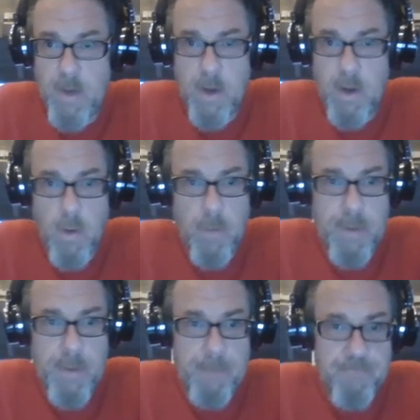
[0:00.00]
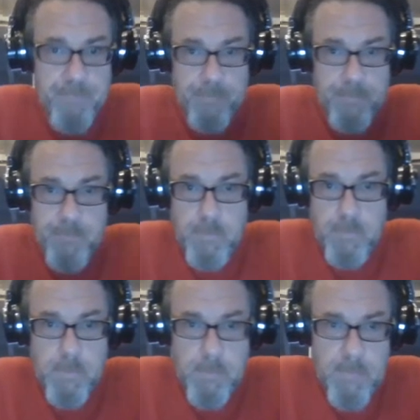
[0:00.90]
went cold. But
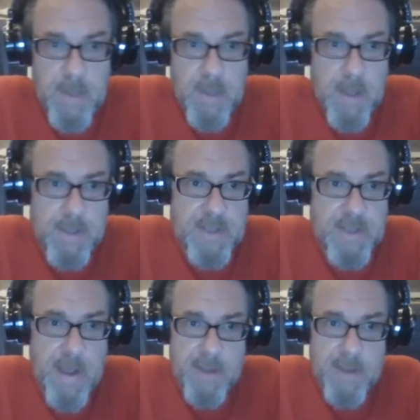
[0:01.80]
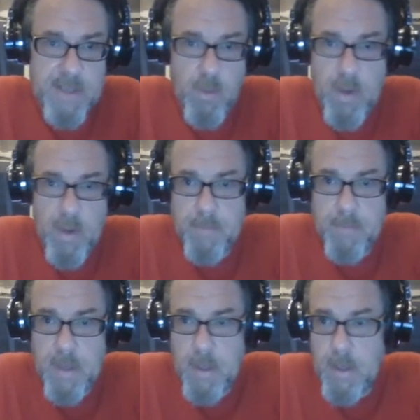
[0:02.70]
uh, the Jayhawks get a win,
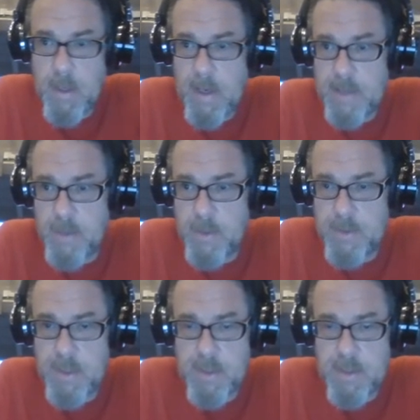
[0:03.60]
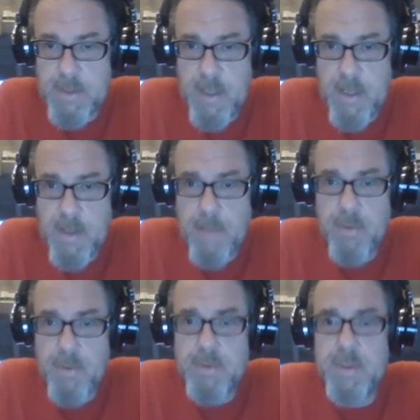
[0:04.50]
and that's always good to see.
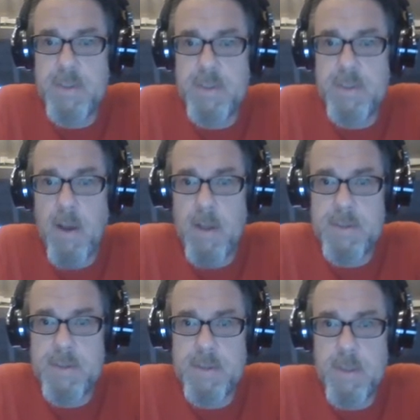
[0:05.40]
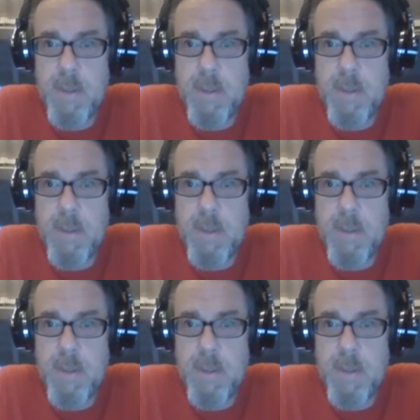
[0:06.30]
That pushes the Jayhawks